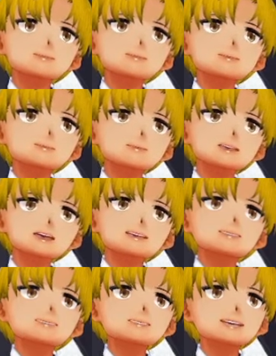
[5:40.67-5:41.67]
Well, let me
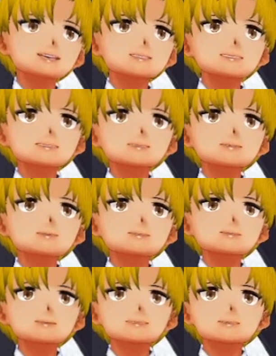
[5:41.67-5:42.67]
put that in the
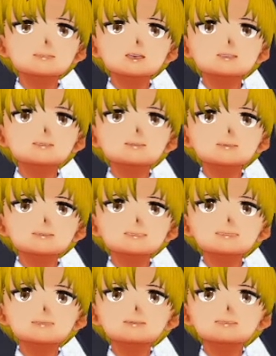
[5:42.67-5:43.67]
description, that we're
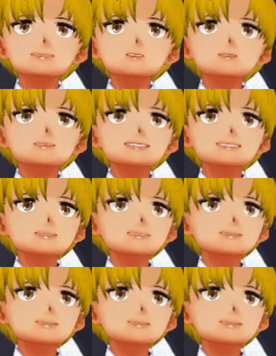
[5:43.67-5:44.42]
skipping stuff we've already seen.